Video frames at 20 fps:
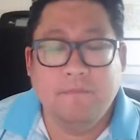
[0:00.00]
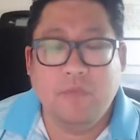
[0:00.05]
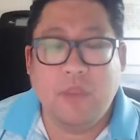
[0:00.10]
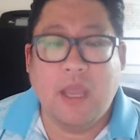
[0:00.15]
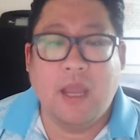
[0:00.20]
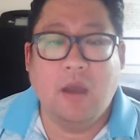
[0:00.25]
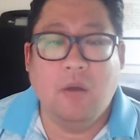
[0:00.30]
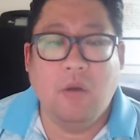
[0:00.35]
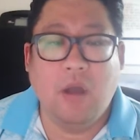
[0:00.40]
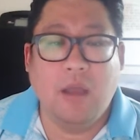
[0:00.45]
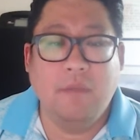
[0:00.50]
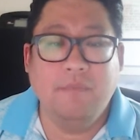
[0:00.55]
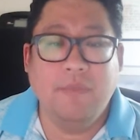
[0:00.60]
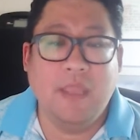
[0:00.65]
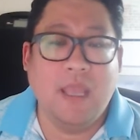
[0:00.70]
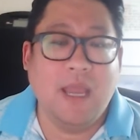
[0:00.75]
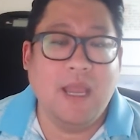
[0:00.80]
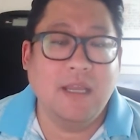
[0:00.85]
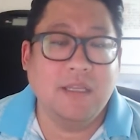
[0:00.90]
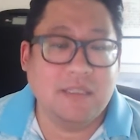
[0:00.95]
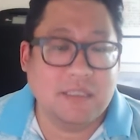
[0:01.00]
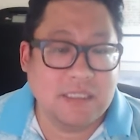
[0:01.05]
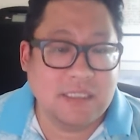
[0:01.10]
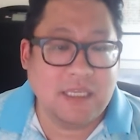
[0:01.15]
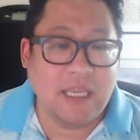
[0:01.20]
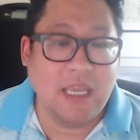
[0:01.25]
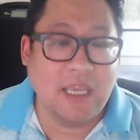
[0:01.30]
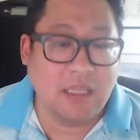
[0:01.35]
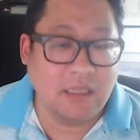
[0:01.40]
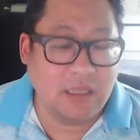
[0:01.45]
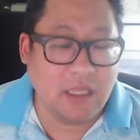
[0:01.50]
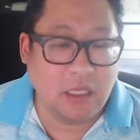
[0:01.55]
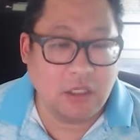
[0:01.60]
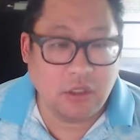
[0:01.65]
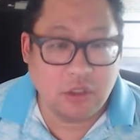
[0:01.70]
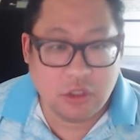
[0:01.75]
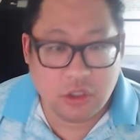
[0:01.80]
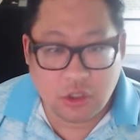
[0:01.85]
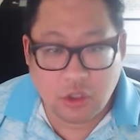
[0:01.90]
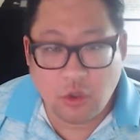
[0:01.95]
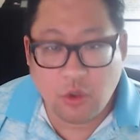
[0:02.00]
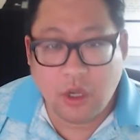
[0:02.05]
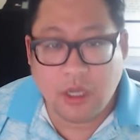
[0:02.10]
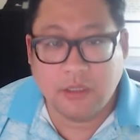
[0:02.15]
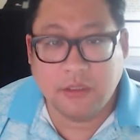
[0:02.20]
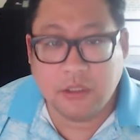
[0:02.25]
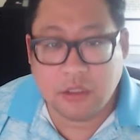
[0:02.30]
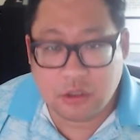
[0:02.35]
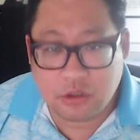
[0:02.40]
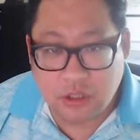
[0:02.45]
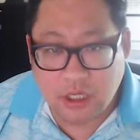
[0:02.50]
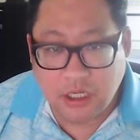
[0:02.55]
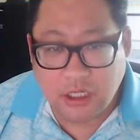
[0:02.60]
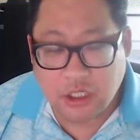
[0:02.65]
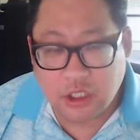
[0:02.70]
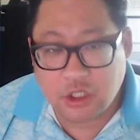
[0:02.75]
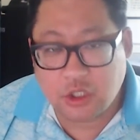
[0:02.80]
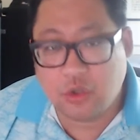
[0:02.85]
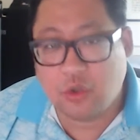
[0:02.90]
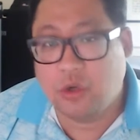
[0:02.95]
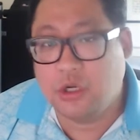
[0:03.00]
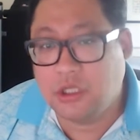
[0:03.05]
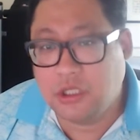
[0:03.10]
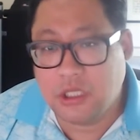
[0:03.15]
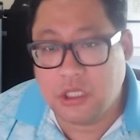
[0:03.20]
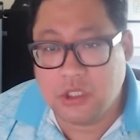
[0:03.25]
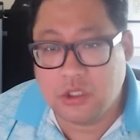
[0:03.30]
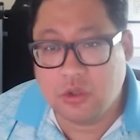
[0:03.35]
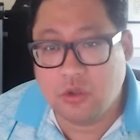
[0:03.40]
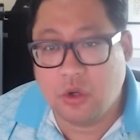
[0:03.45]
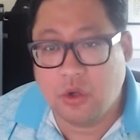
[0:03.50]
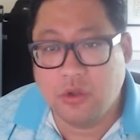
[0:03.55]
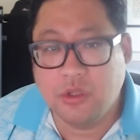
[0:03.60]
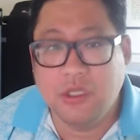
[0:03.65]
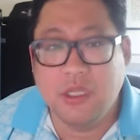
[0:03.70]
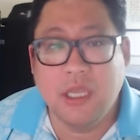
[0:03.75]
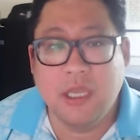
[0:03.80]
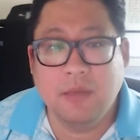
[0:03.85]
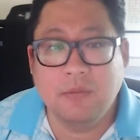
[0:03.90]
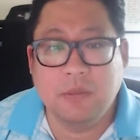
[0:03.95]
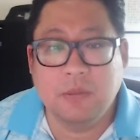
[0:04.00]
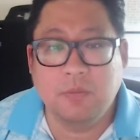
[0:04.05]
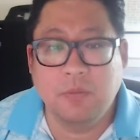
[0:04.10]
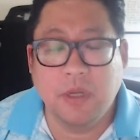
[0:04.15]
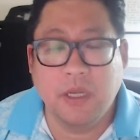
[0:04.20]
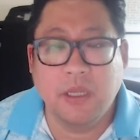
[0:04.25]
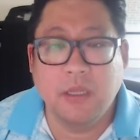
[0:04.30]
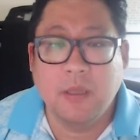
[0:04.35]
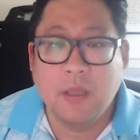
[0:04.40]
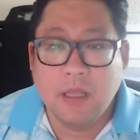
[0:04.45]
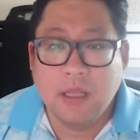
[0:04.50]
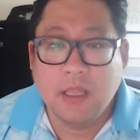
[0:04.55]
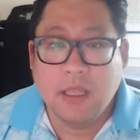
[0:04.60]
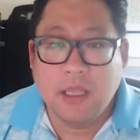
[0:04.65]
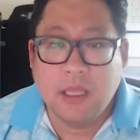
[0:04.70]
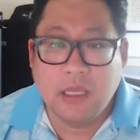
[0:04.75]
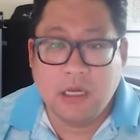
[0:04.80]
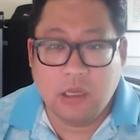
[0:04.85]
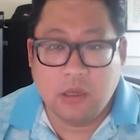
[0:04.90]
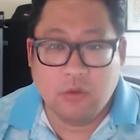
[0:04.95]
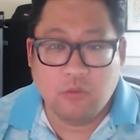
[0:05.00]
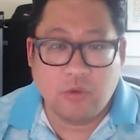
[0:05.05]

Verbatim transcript: Now, I'm not saying that you should go out there trying to short these growth names, but in a